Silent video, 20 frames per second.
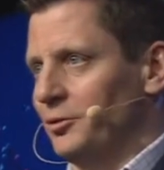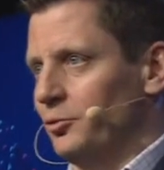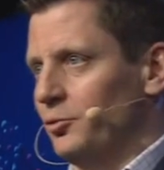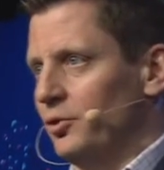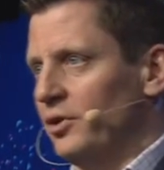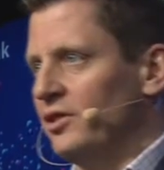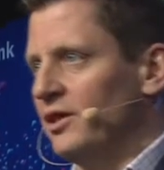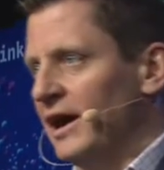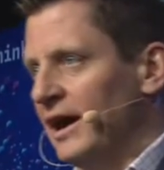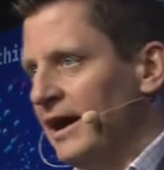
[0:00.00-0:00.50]

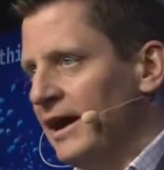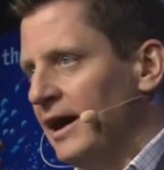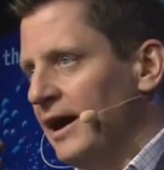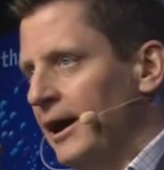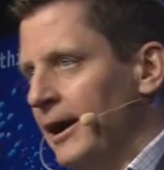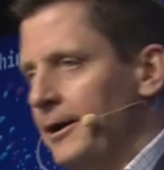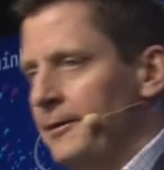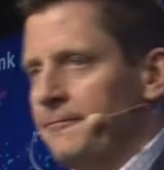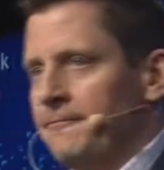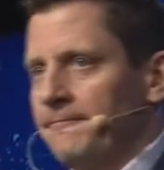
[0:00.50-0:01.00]
with
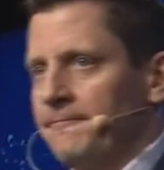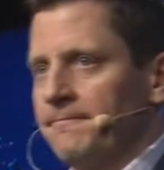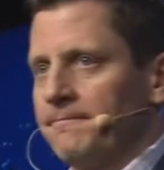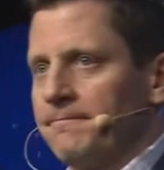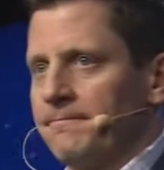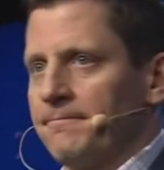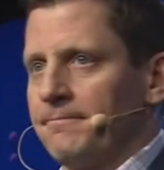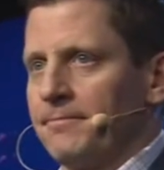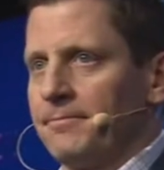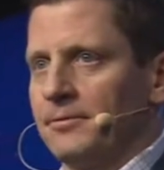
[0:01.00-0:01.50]
AI,
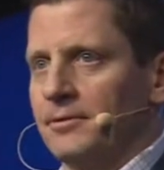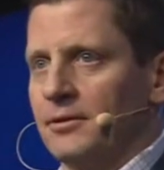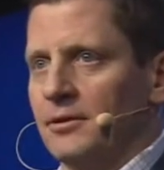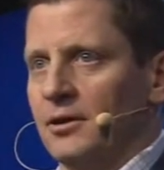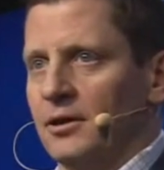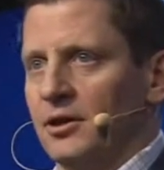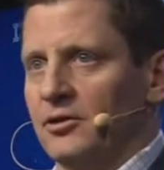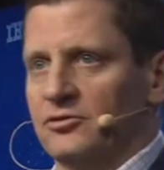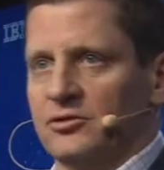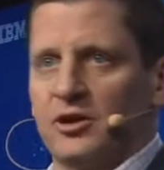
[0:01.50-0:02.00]

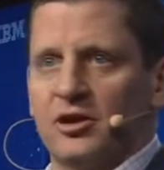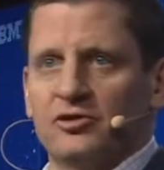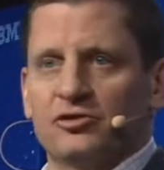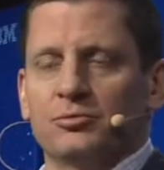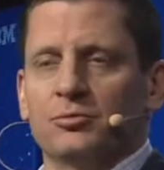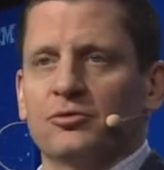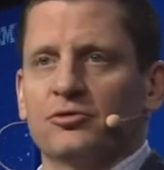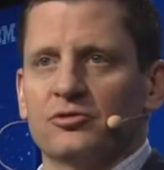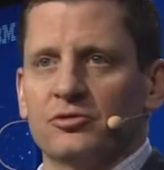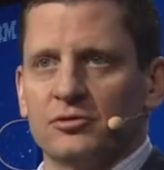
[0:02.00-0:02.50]
it's
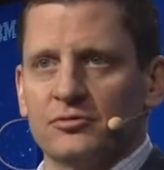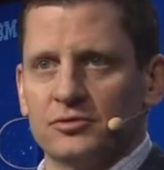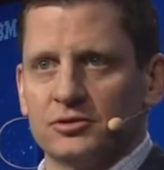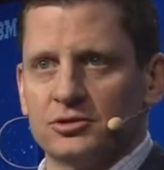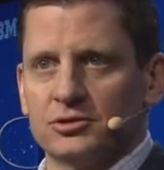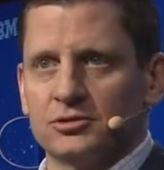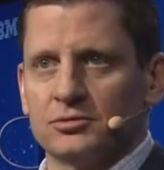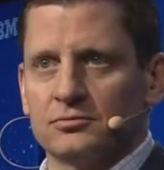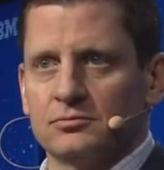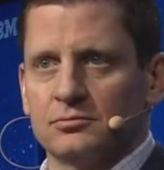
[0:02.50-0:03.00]
customer
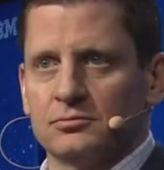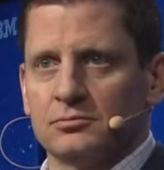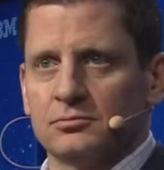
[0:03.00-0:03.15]
service.